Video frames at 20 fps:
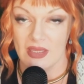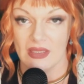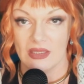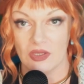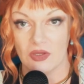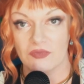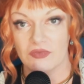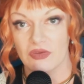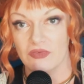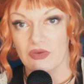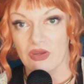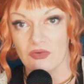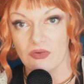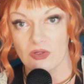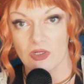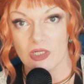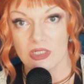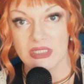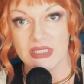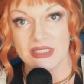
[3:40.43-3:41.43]
Now, if you've
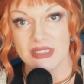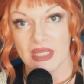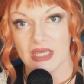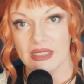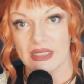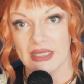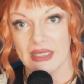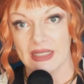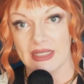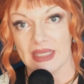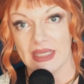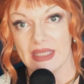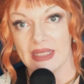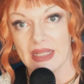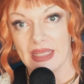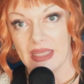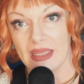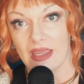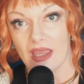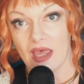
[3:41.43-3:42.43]
ever studied
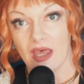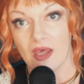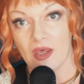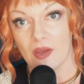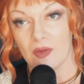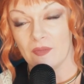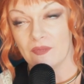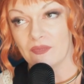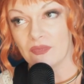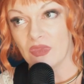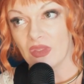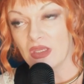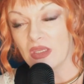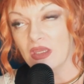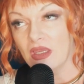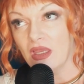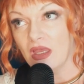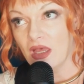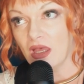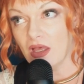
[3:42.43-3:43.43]
any um,
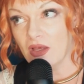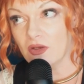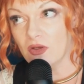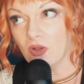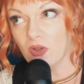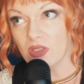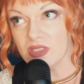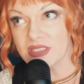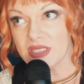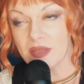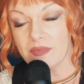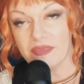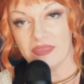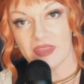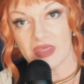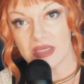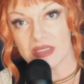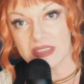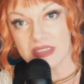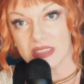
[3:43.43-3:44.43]
occult type
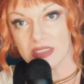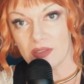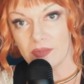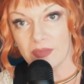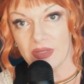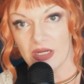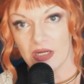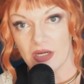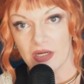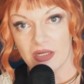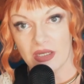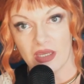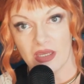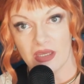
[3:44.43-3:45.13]
things in America,